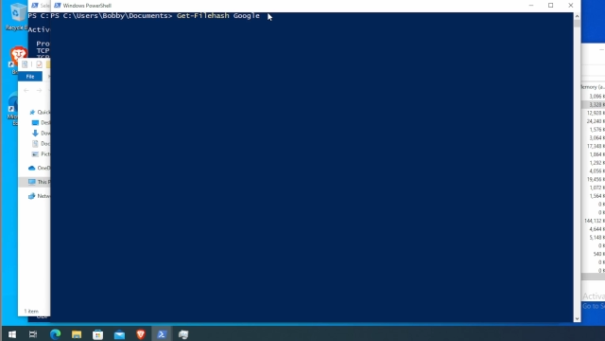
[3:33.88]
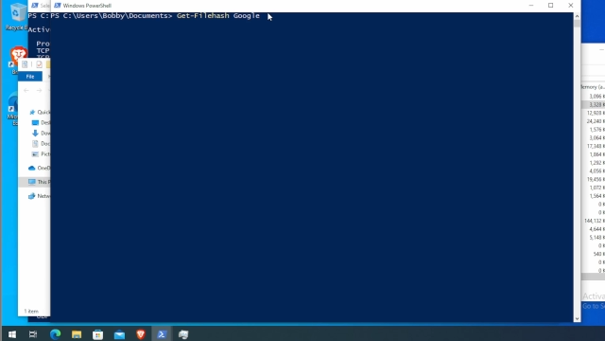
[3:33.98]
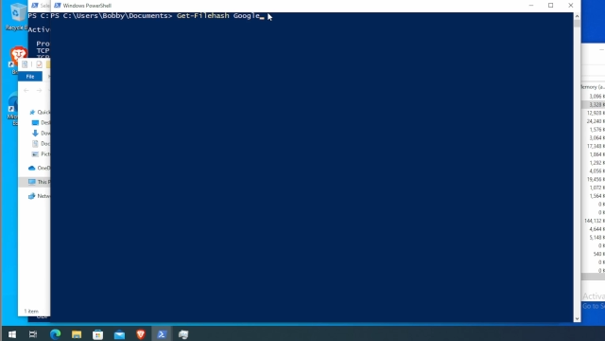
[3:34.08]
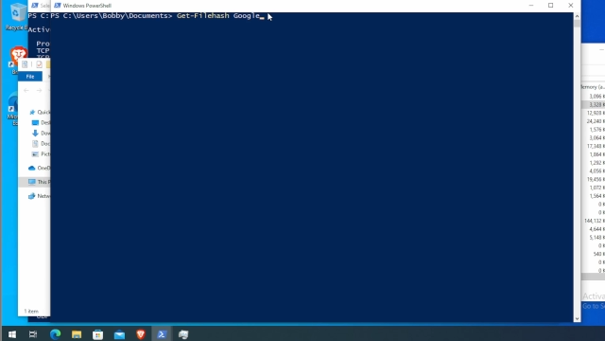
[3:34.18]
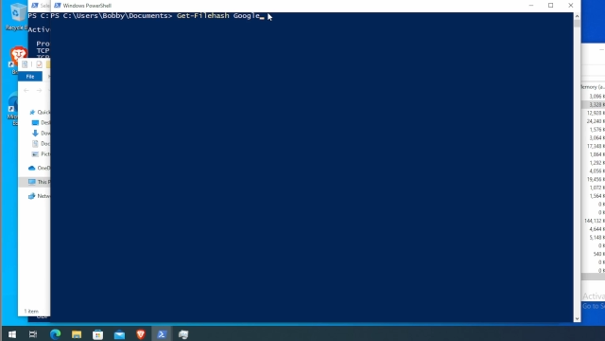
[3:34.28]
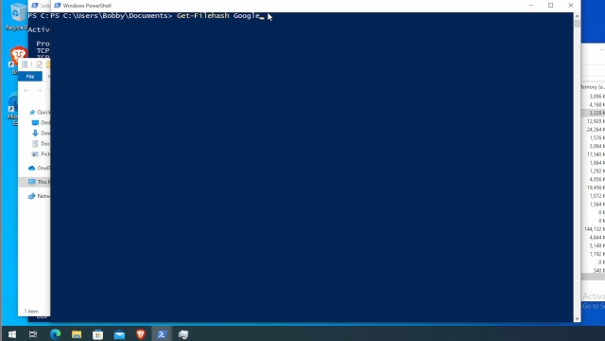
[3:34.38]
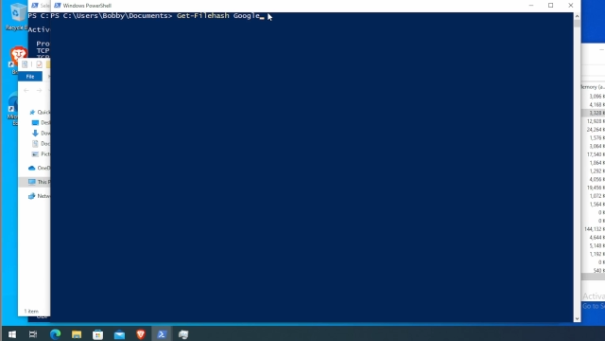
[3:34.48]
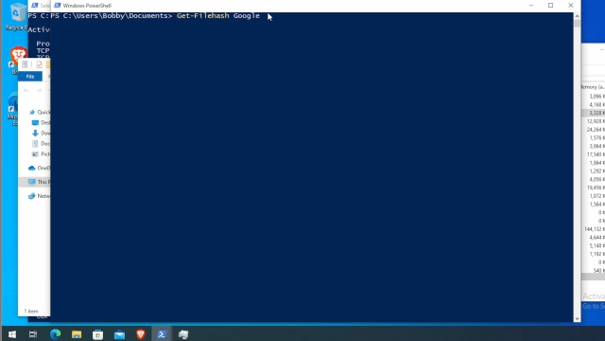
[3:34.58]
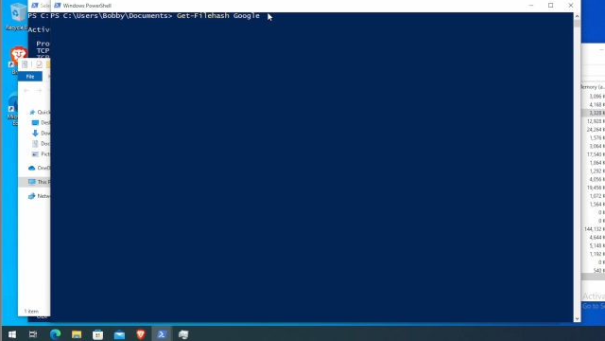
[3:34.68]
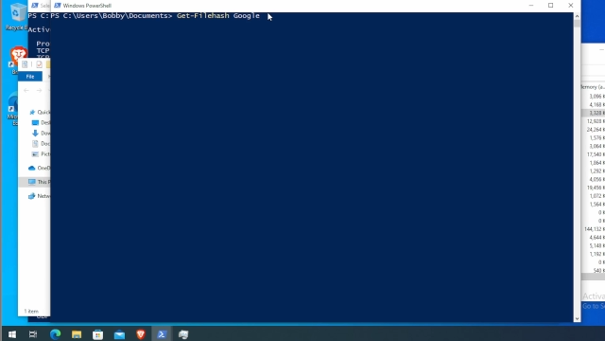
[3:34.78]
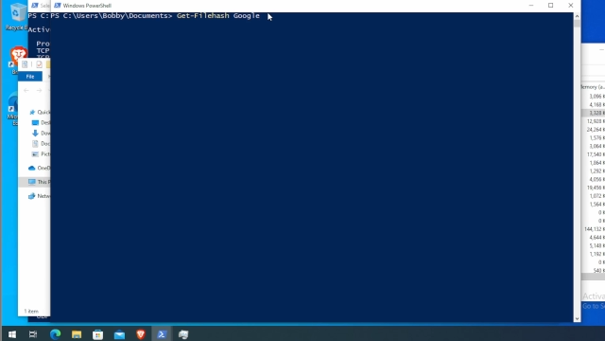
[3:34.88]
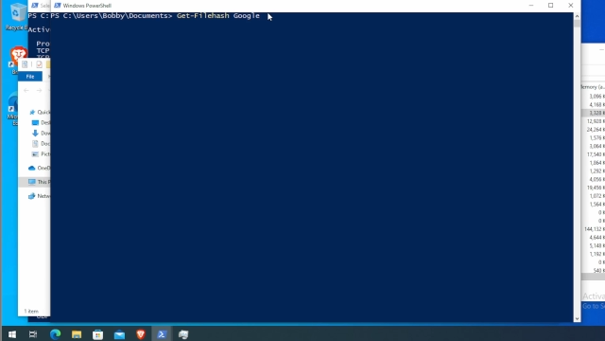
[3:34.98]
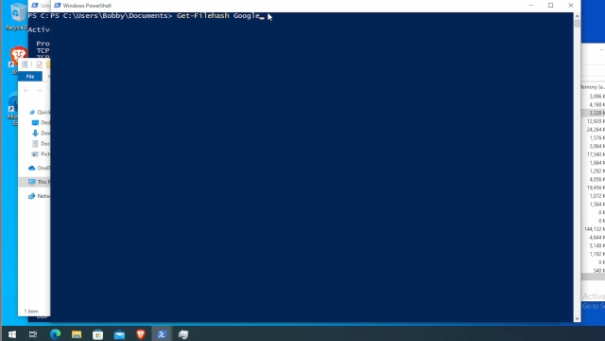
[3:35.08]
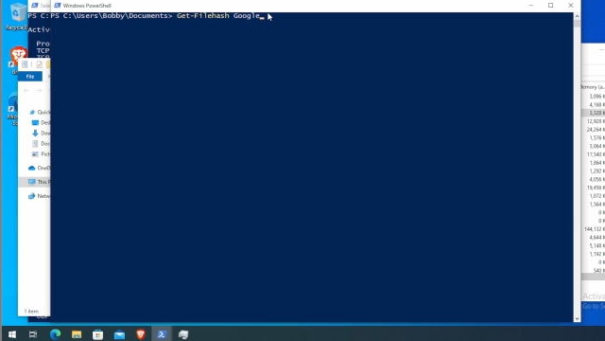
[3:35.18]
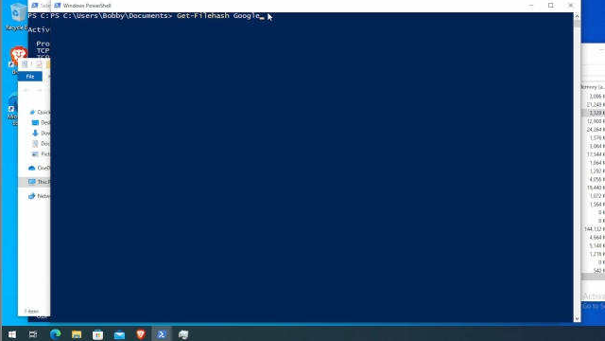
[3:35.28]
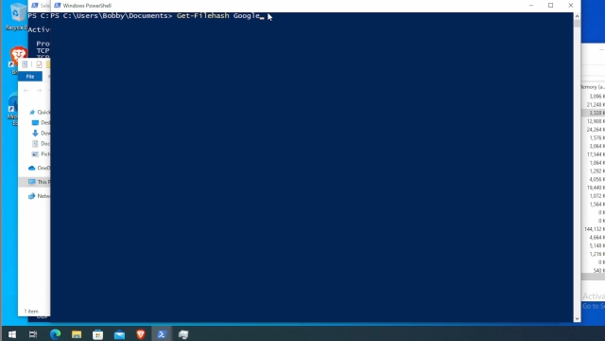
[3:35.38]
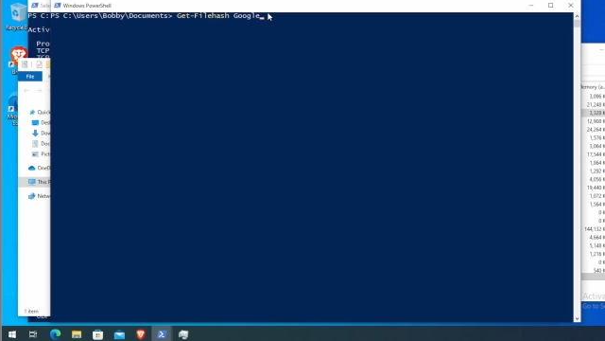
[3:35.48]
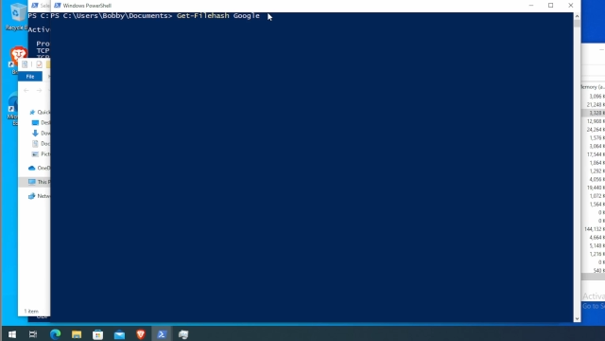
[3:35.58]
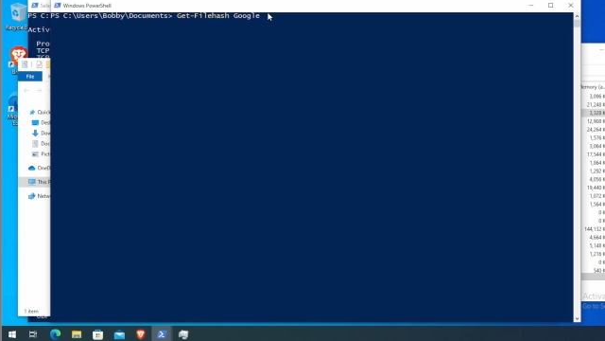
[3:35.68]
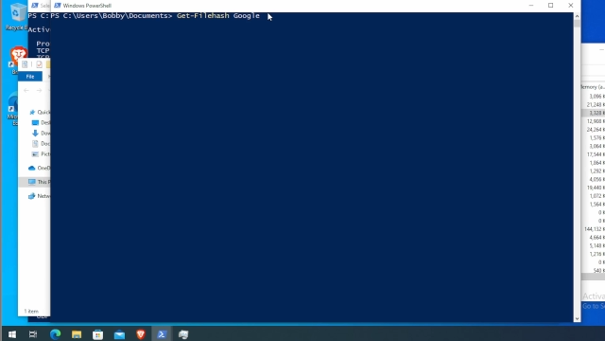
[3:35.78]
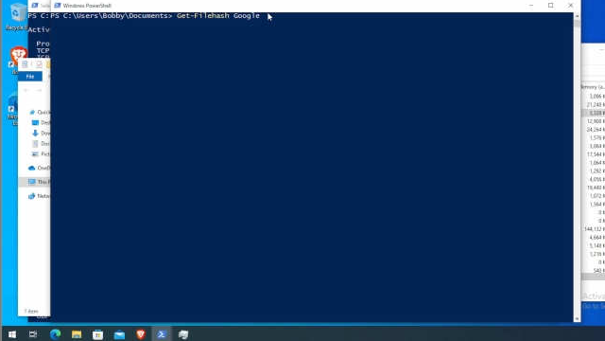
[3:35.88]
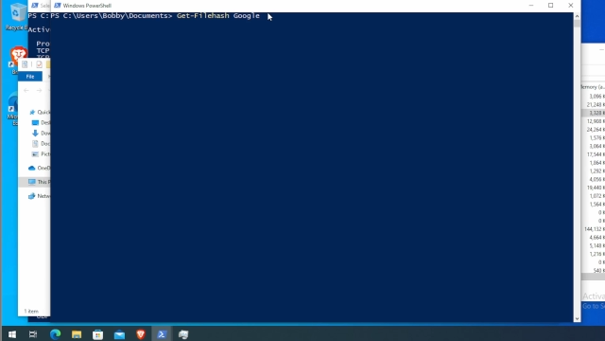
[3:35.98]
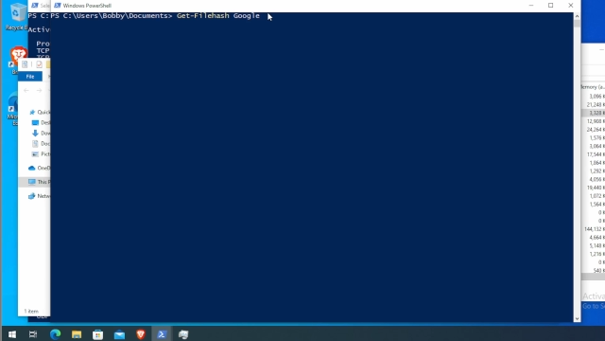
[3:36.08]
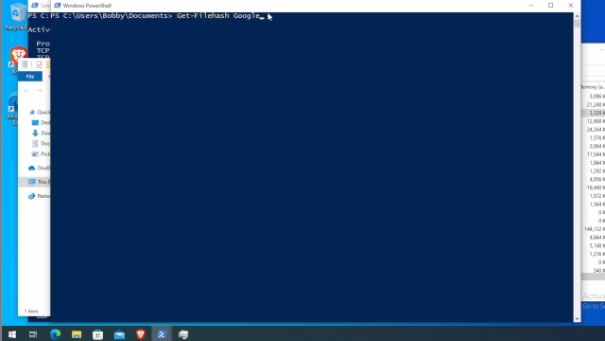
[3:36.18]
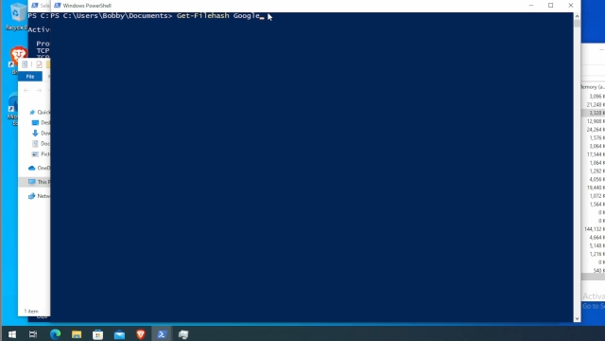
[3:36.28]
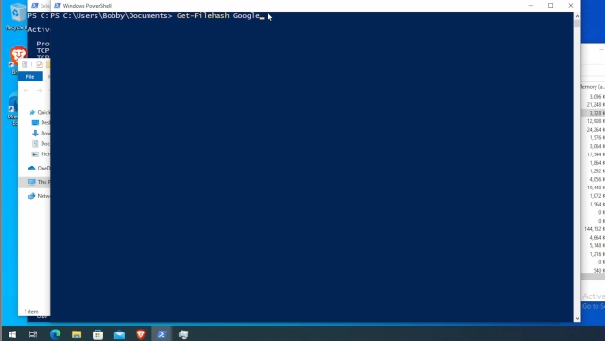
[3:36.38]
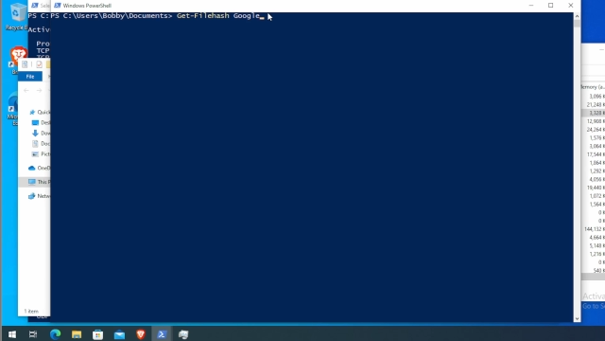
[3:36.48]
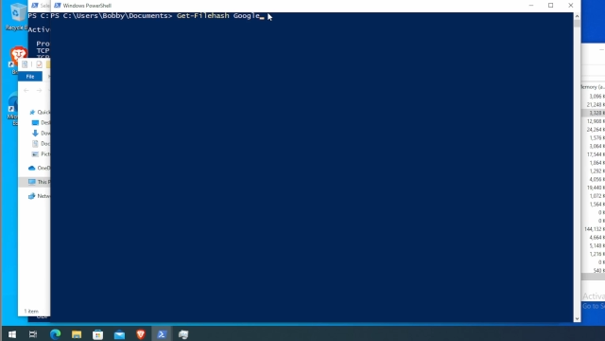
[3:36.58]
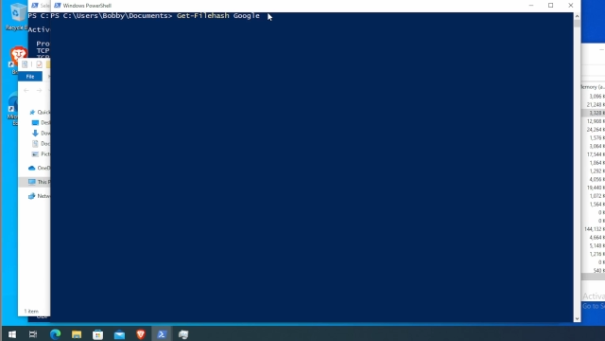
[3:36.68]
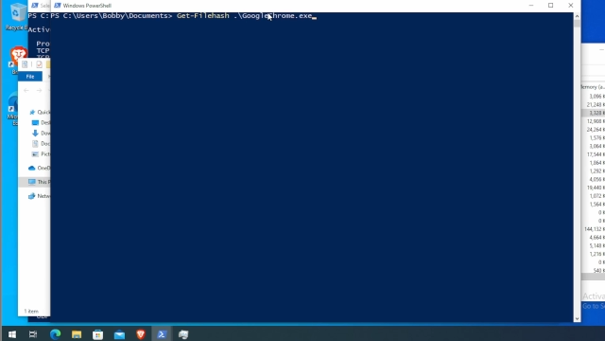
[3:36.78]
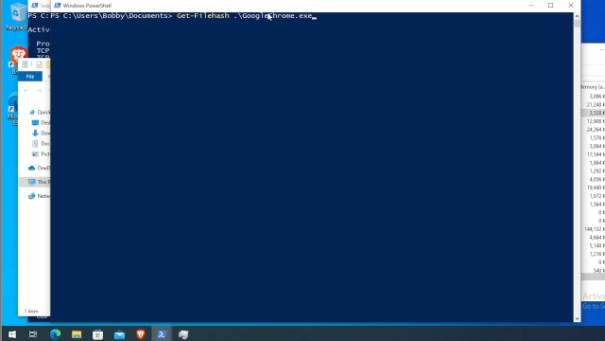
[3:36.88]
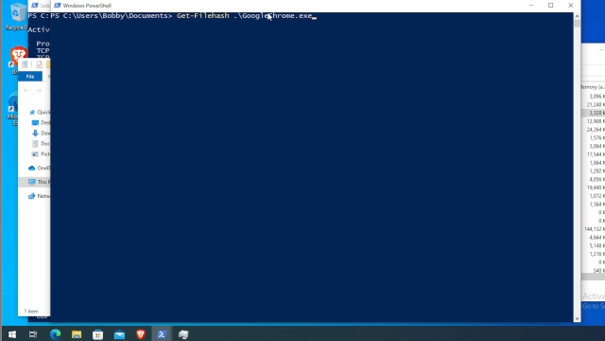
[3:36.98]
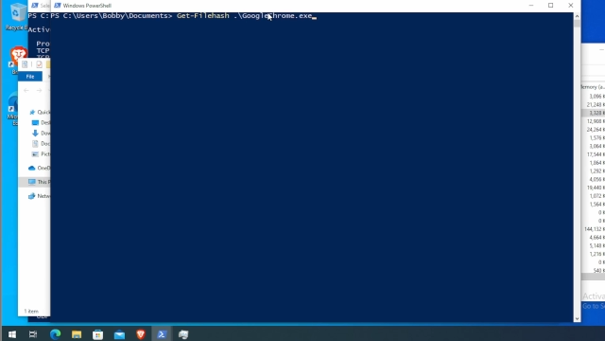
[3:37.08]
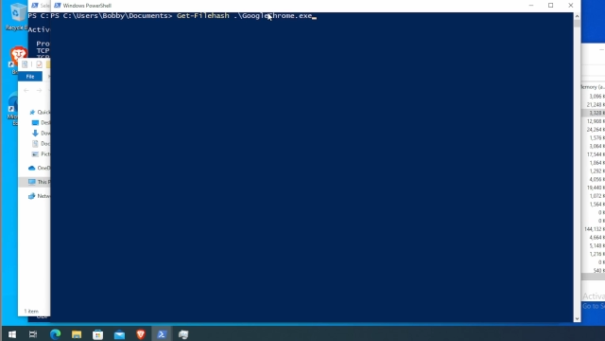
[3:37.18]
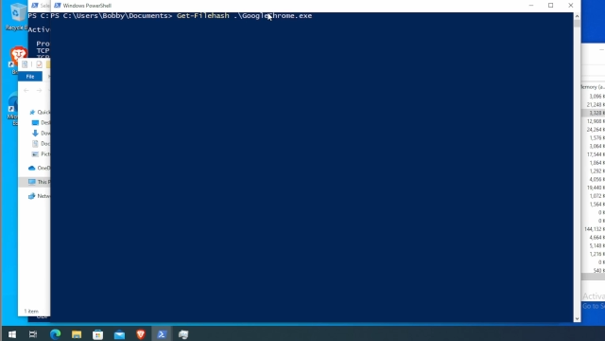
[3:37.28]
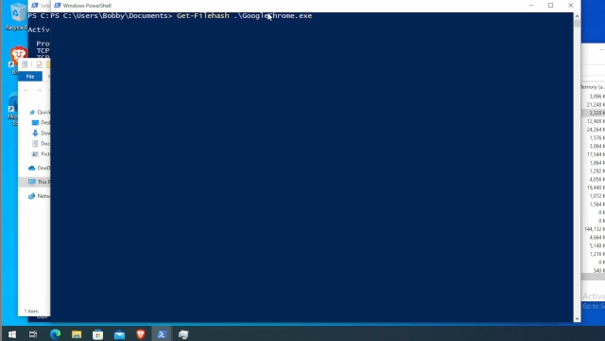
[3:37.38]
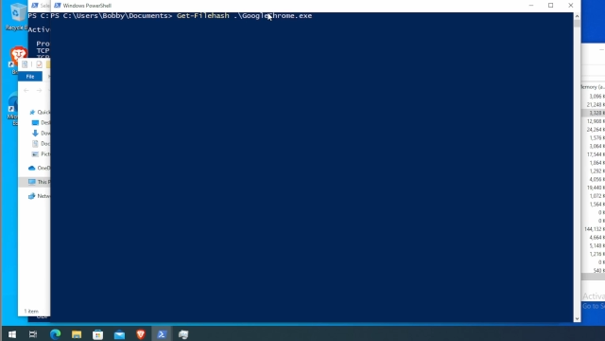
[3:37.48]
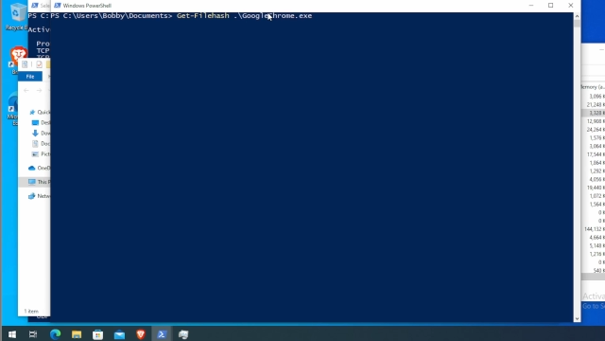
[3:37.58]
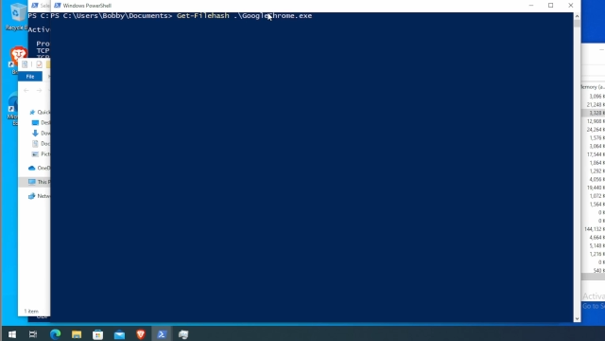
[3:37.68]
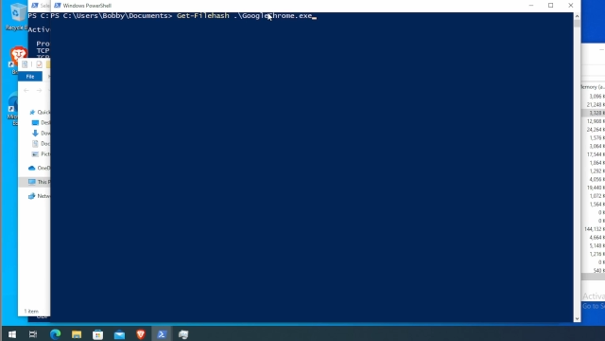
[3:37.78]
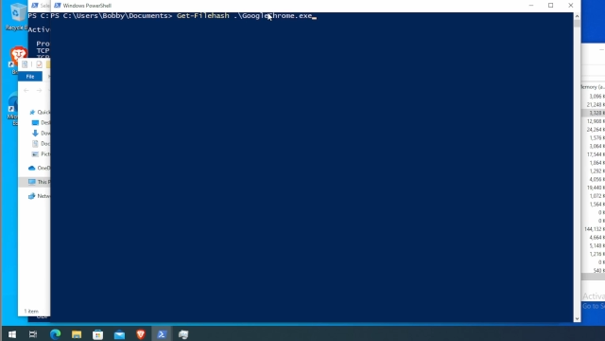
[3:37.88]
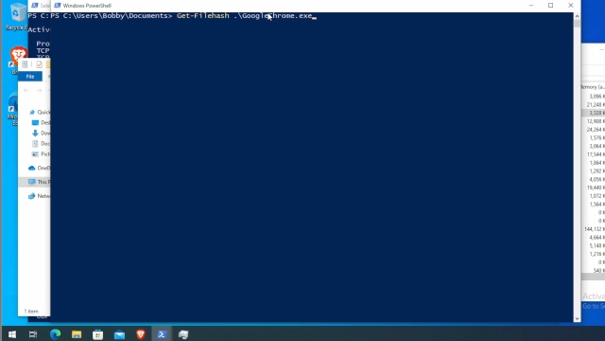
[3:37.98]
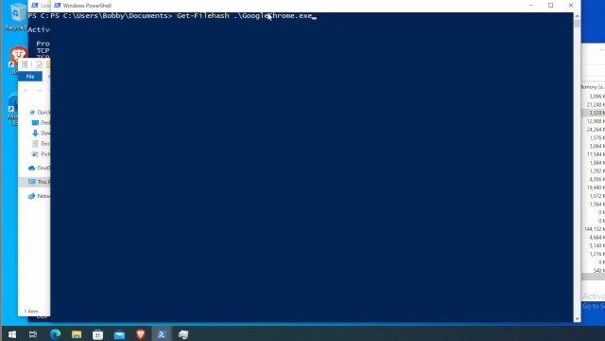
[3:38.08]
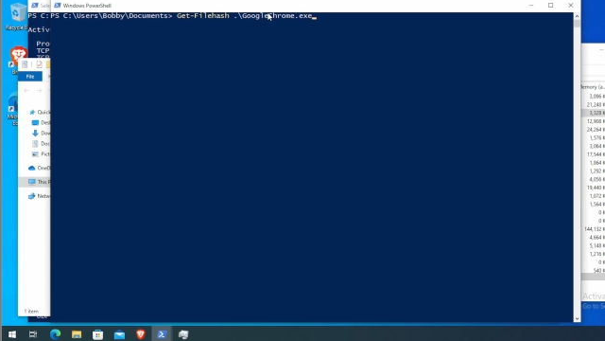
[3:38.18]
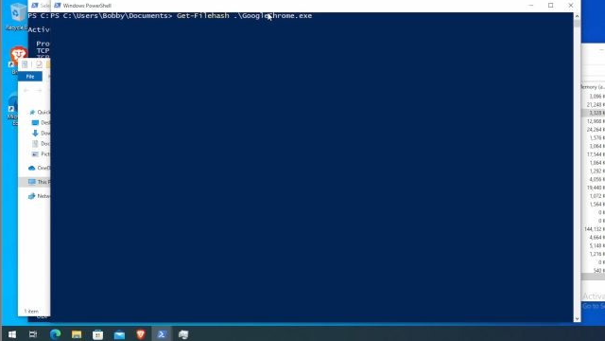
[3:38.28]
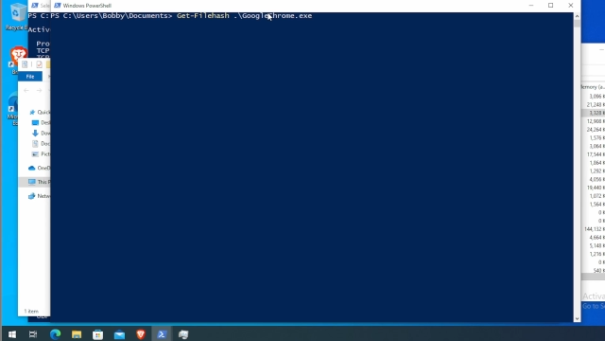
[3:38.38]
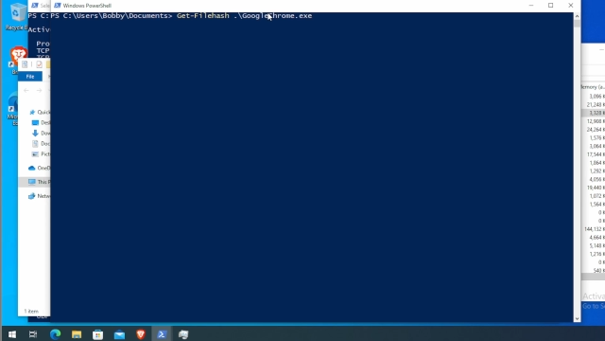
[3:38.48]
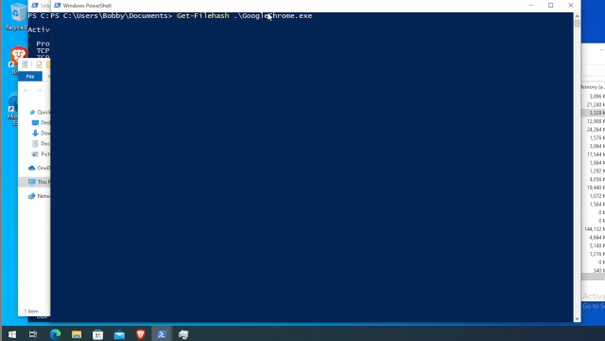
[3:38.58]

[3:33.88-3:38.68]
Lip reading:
[unreadable: no face in view]